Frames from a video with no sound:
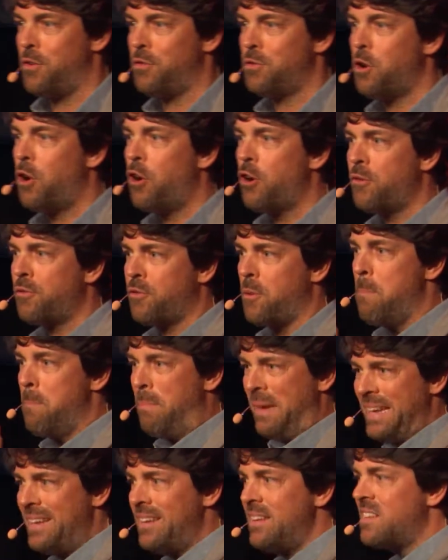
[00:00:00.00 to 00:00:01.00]
You heard from
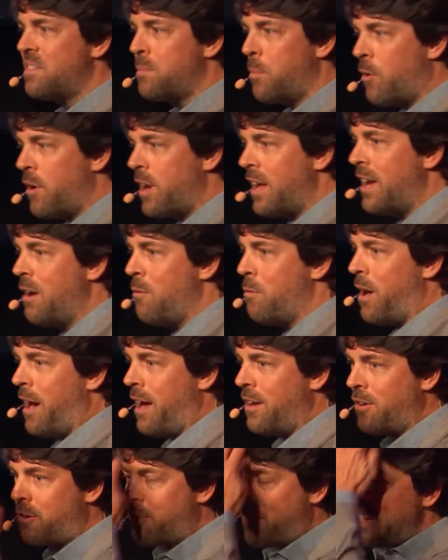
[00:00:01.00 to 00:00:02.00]
Bill this morning, who
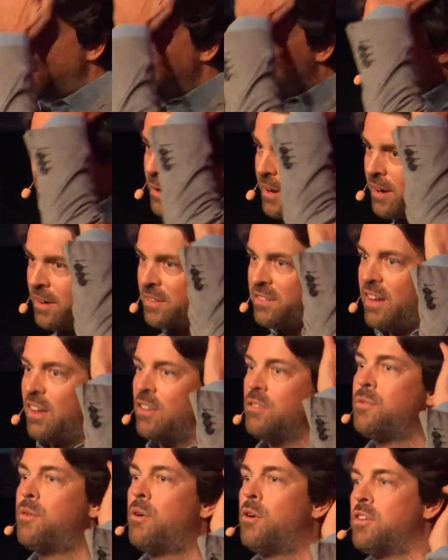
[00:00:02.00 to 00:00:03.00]
had a great career at
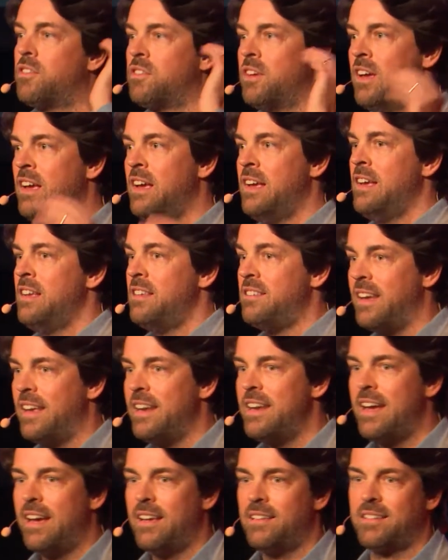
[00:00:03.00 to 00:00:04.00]
Salesforce,
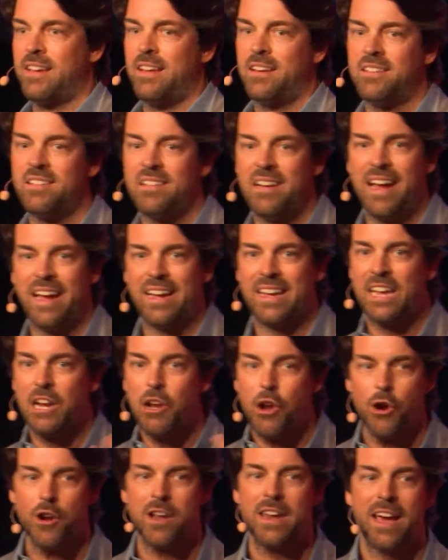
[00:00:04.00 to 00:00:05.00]
Zendesk, and Slack. He
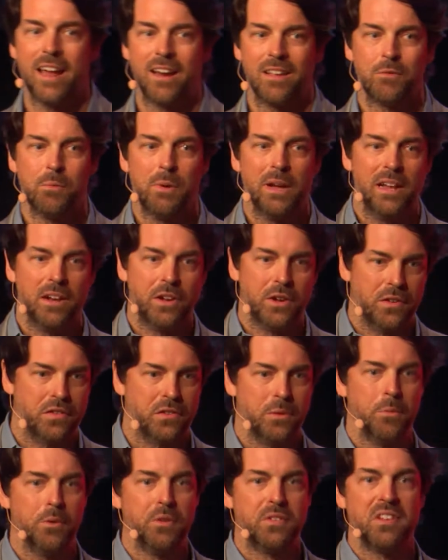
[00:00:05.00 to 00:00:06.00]
learned that as well,
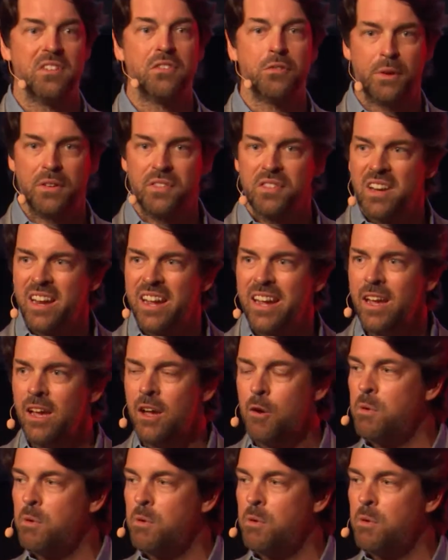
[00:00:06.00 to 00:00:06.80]
customer centricity.